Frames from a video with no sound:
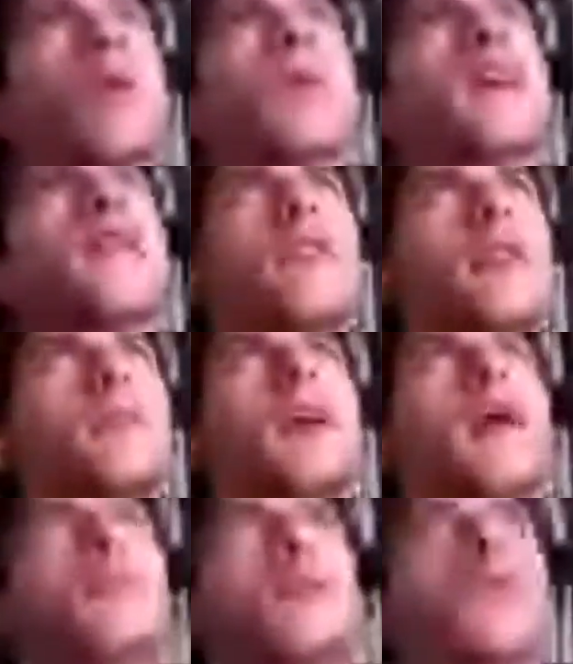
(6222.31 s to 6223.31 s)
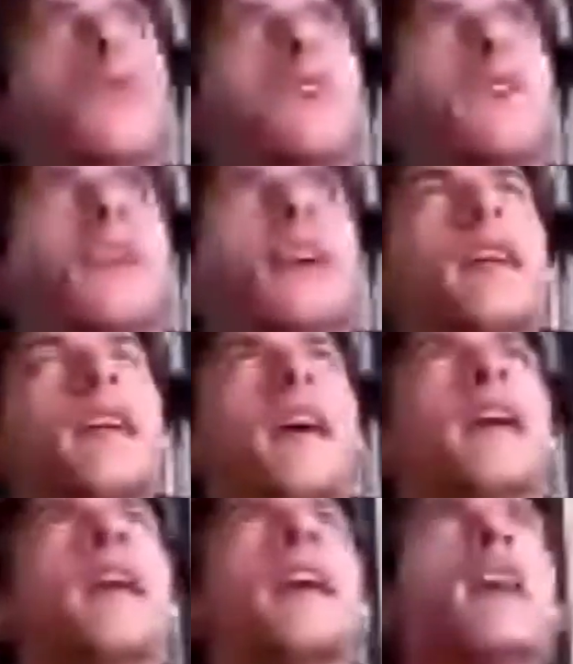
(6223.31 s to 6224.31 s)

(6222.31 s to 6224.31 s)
whatever the problem was that he had.